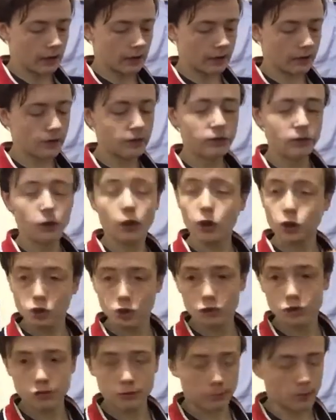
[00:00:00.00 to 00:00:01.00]
These are not
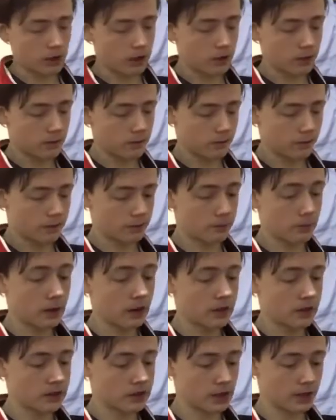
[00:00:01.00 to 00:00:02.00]
adjustable by
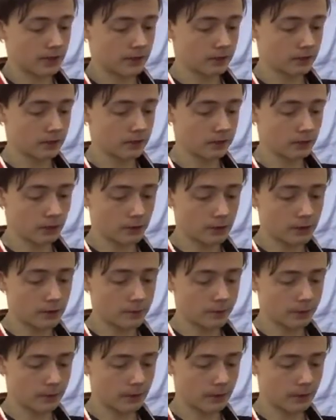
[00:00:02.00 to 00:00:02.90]
any chance, sorry.